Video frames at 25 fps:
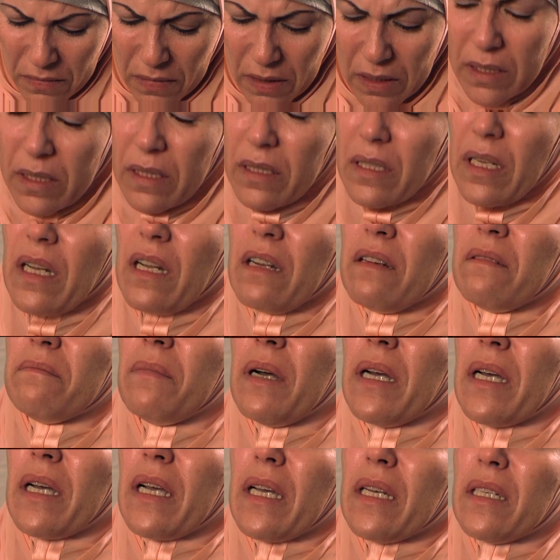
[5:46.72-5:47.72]
Instead of
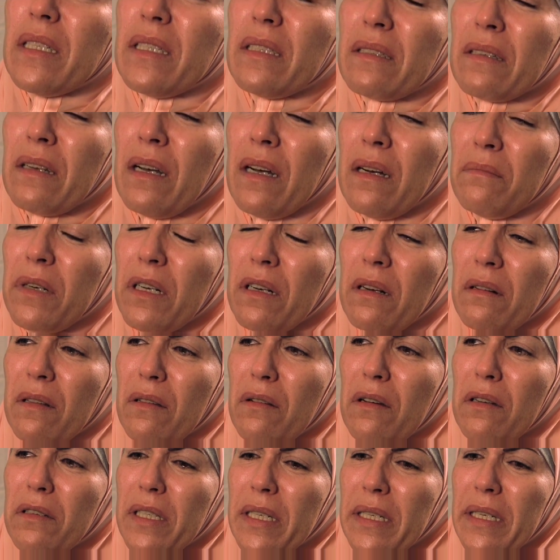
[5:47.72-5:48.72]
my kids coming
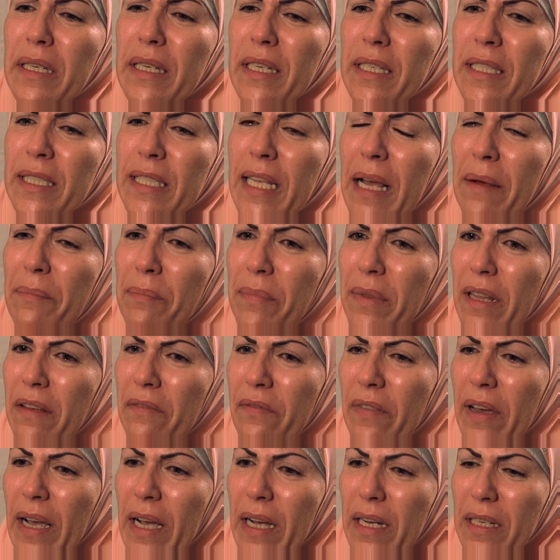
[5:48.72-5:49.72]
close and accept the
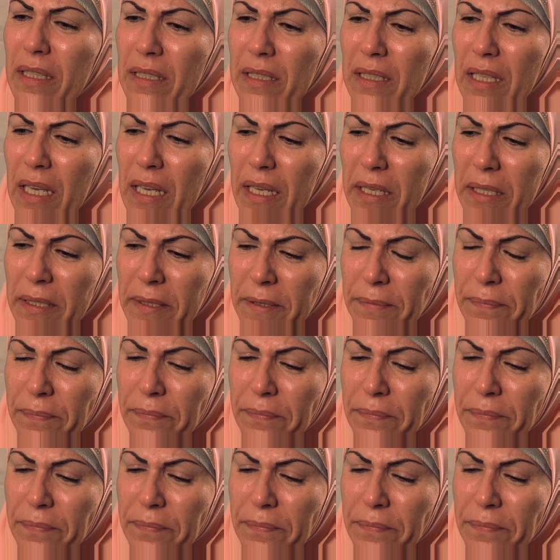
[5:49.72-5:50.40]
fact they